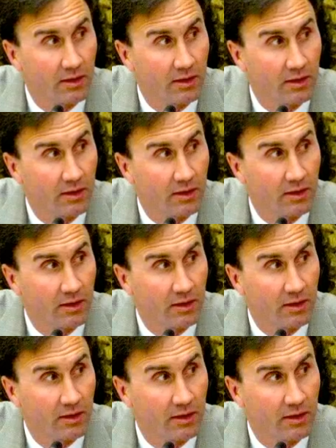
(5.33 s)

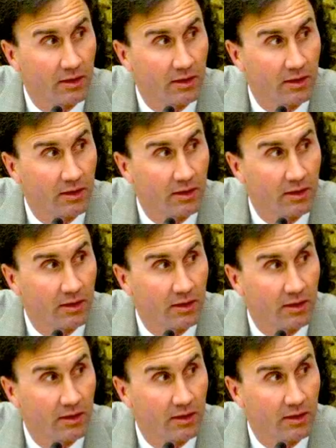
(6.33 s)

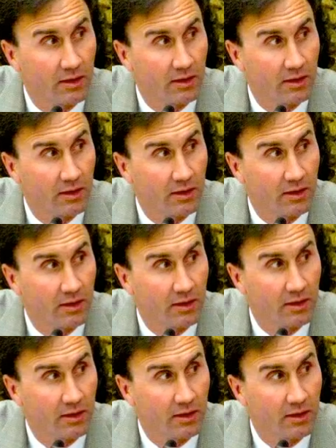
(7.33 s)

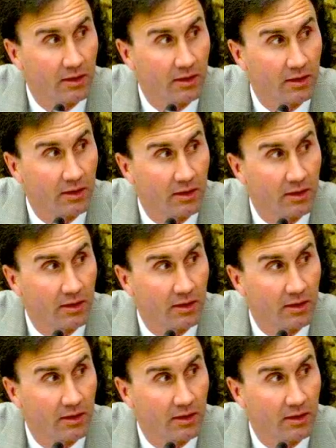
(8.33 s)
[no speech]